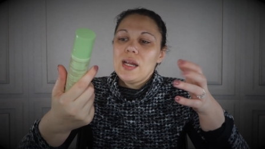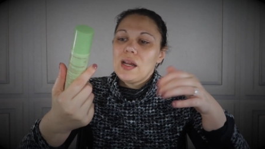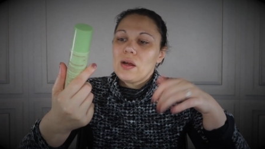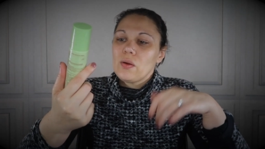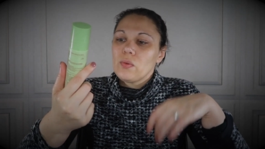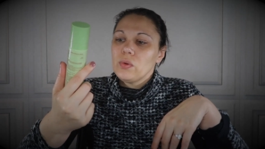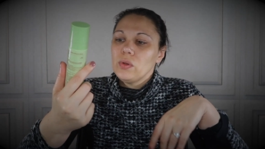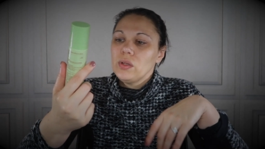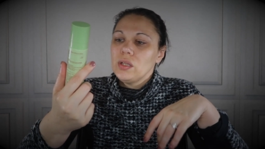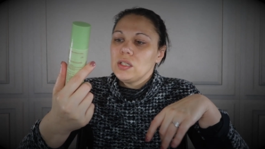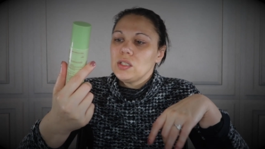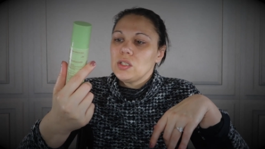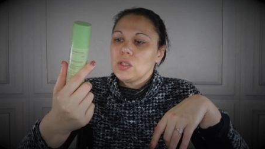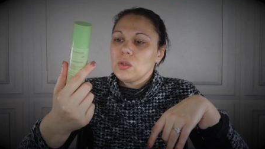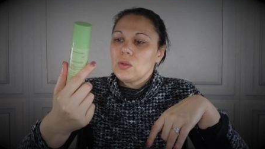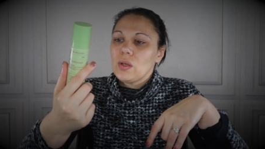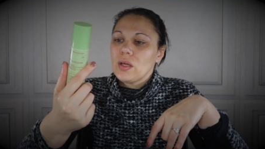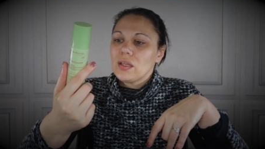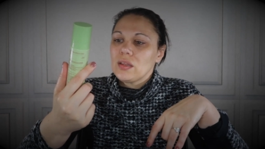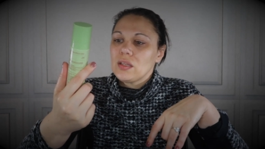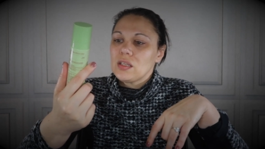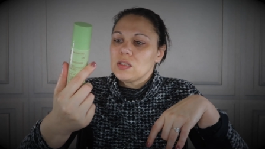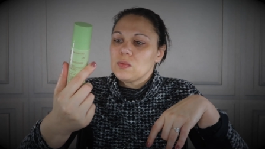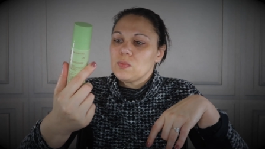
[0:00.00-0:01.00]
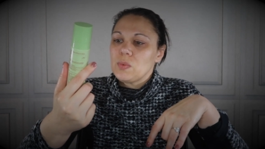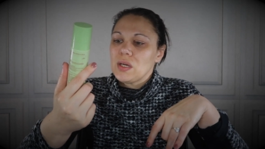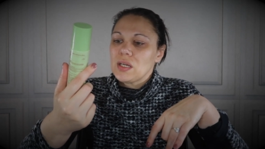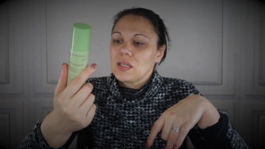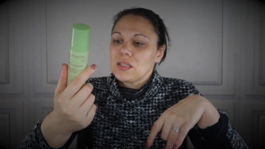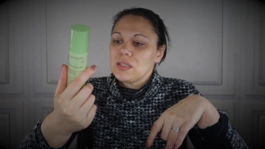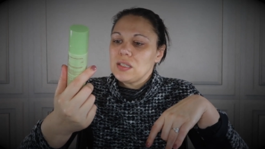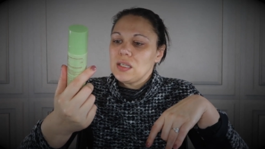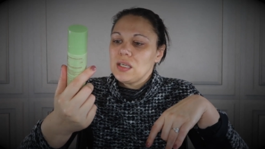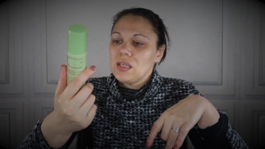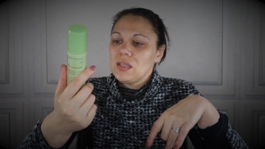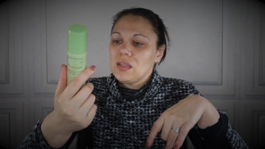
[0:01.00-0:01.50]
And I really do like this
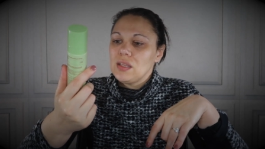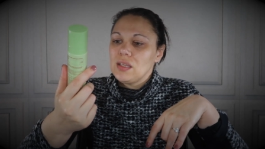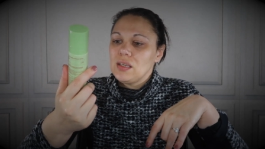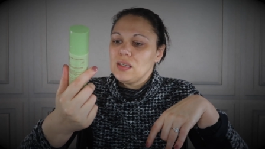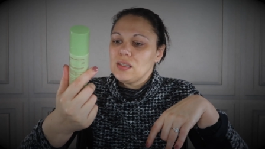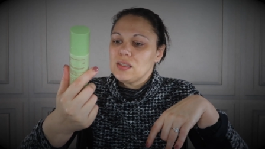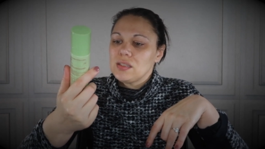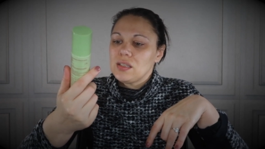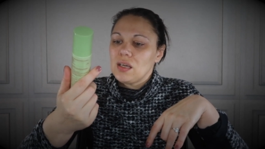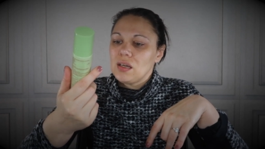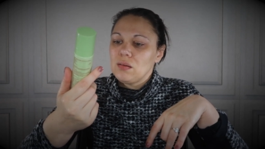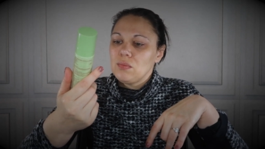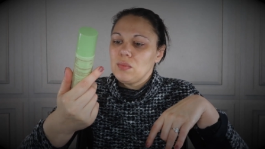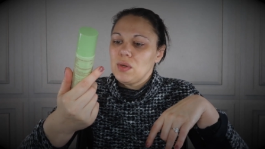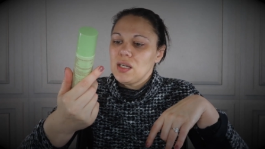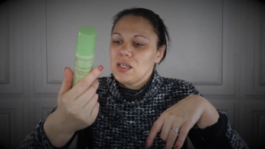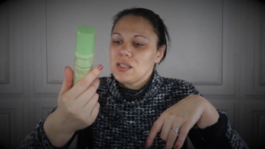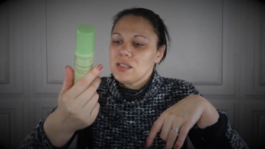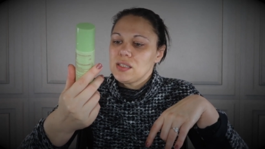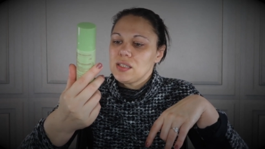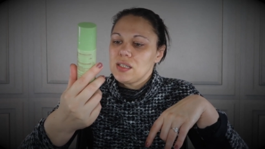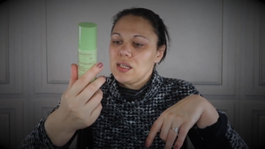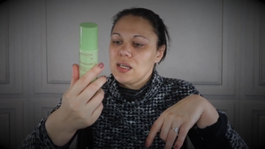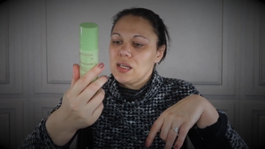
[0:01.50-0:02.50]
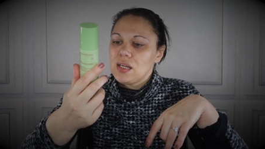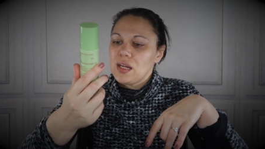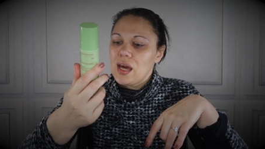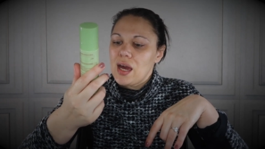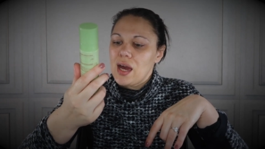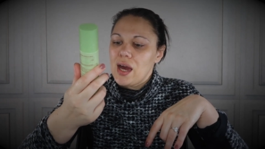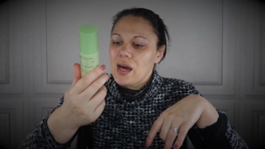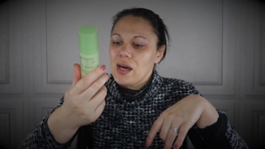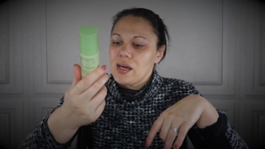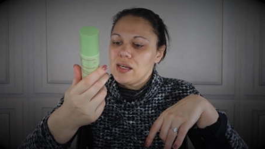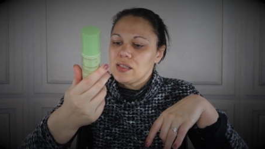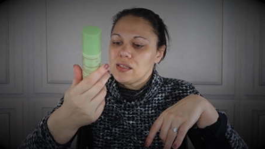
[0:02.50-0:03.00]
Pixi, the Sun Mist. It
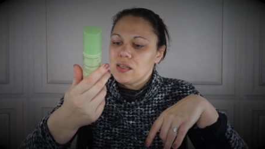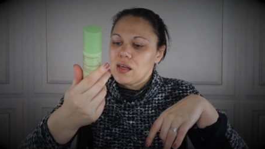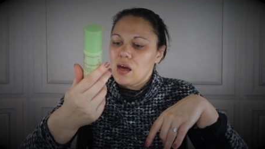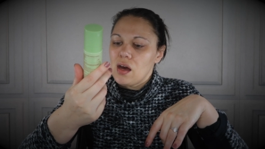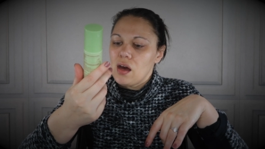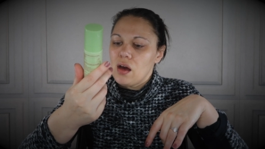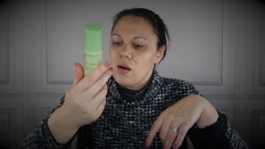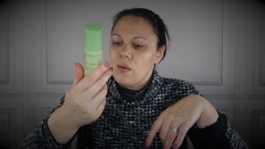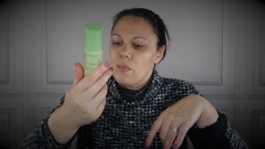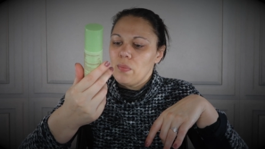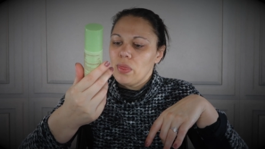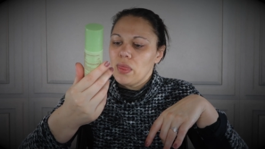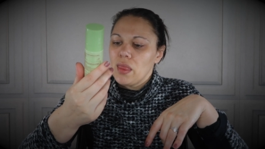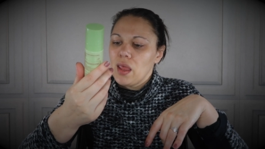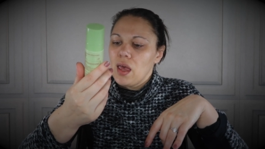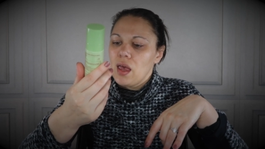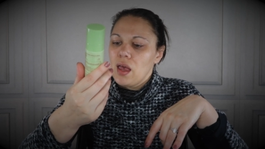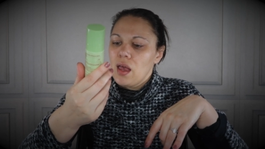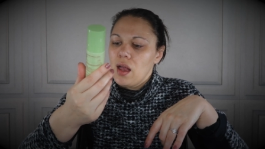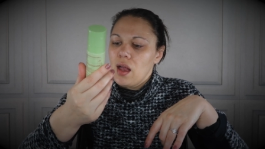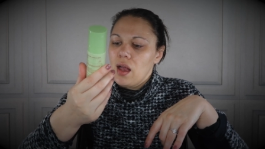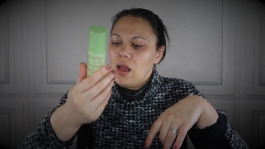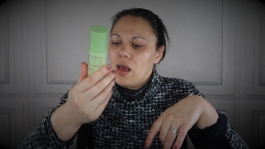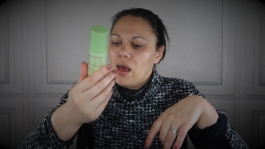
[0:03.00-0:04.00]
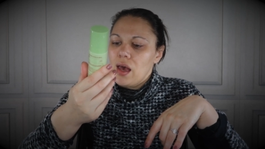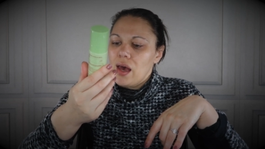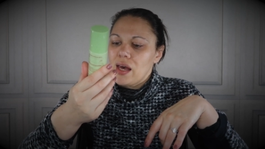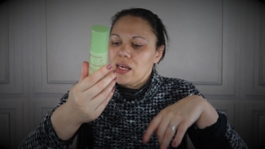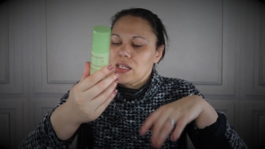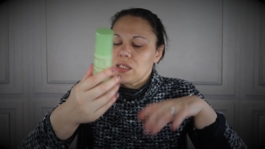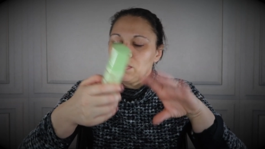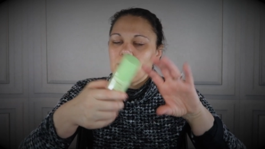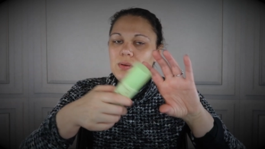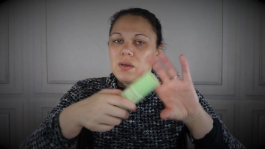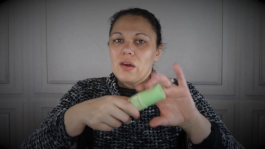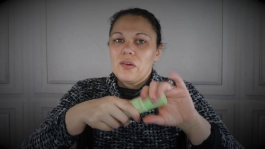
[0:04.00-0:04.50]
has um,
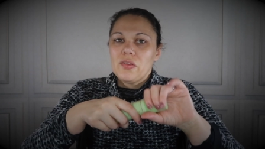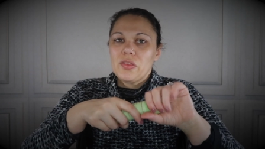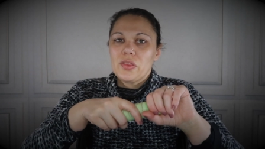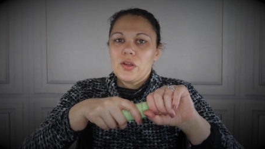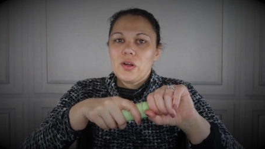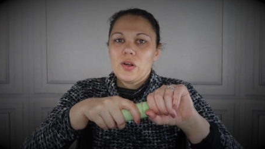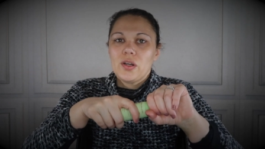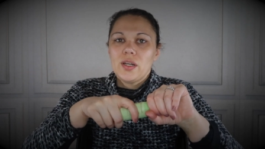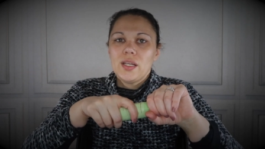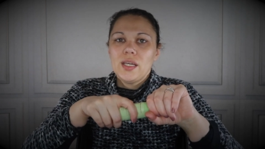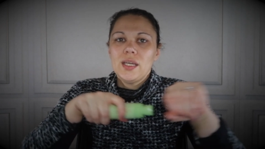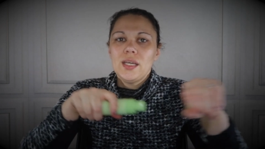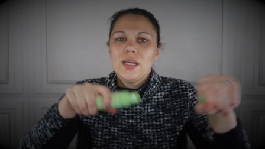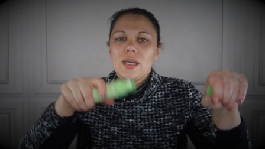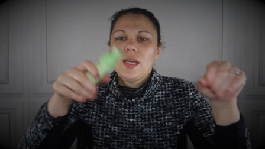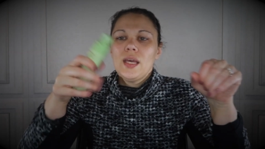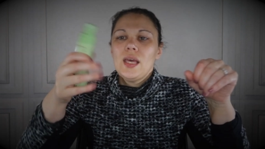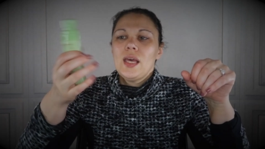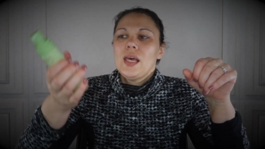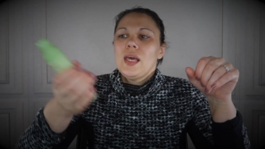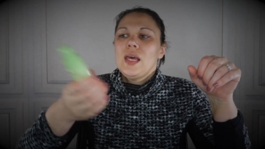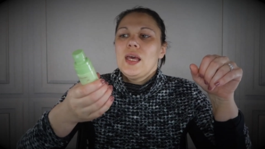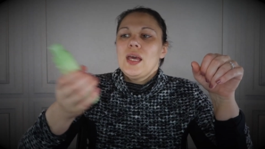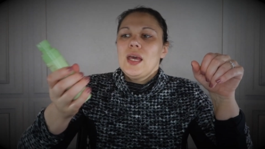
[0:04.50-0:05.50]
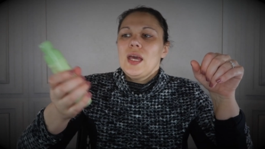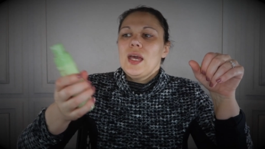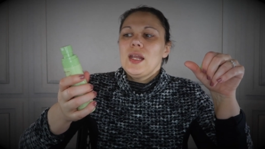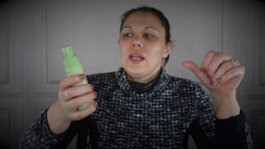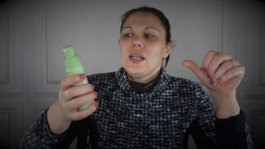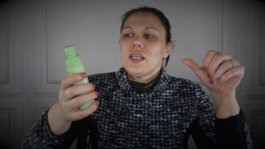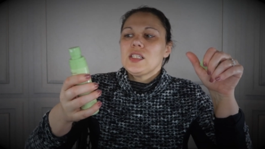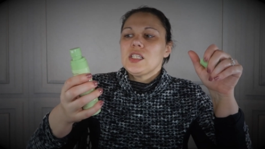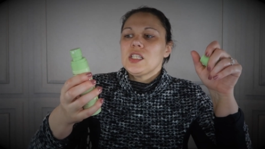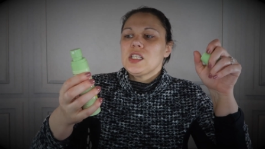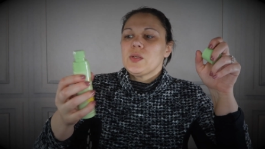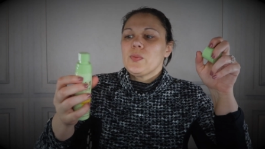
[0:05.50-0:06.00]
SPF 30
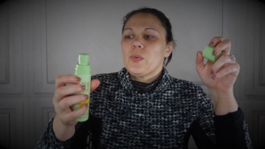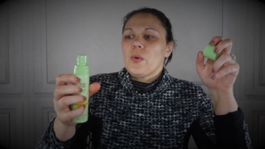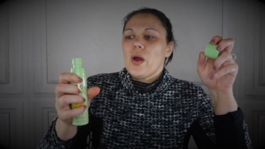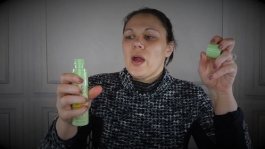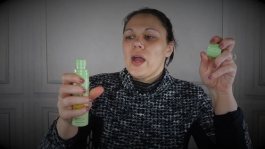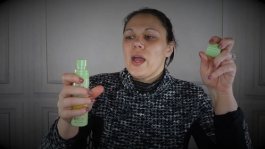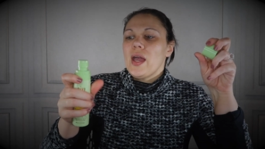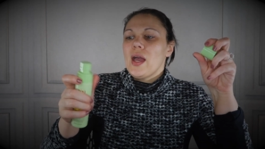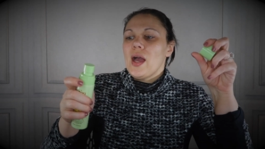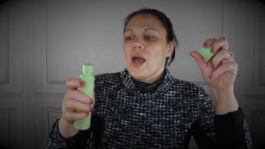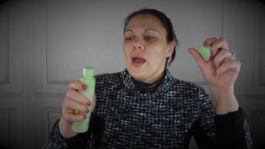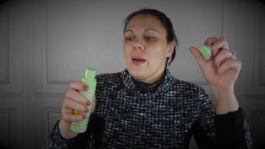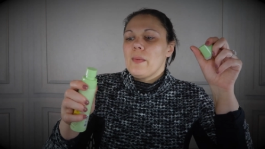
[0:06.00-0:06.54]
and it's a spray.